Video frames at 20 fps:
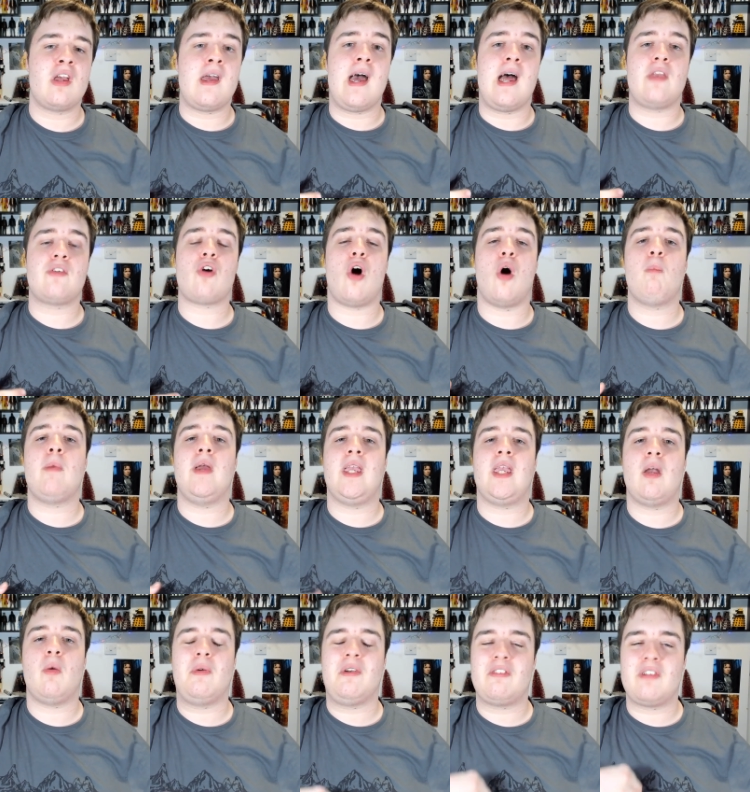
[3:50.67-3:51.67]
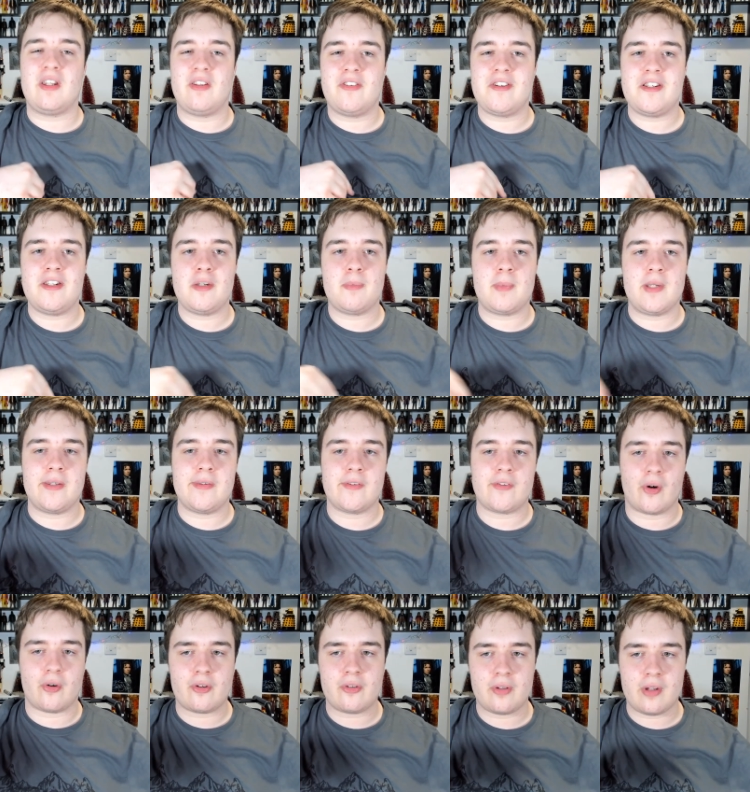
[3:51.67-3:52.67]
and Tom Baker would have continued being the
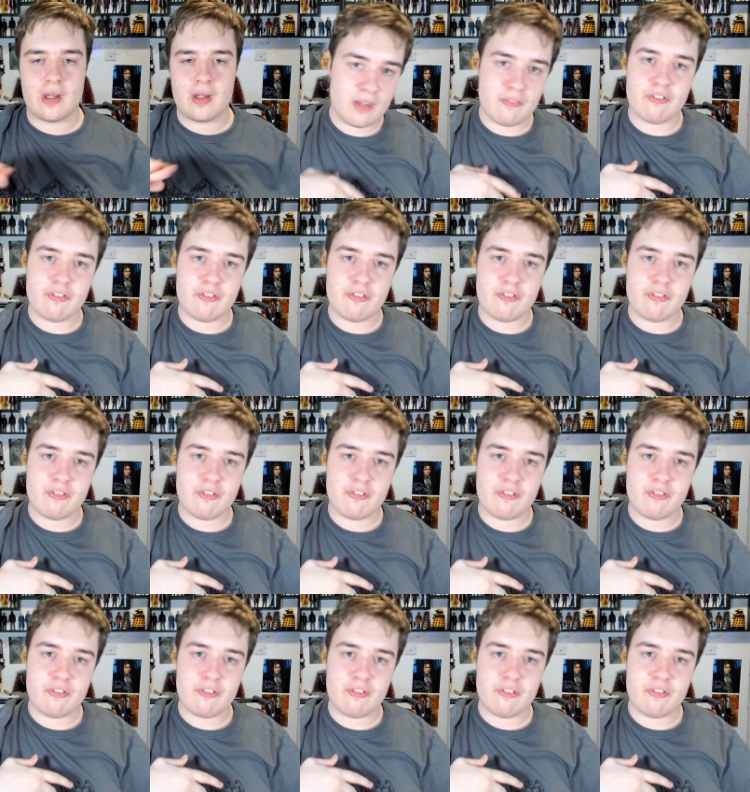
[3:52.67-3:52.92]
Doctor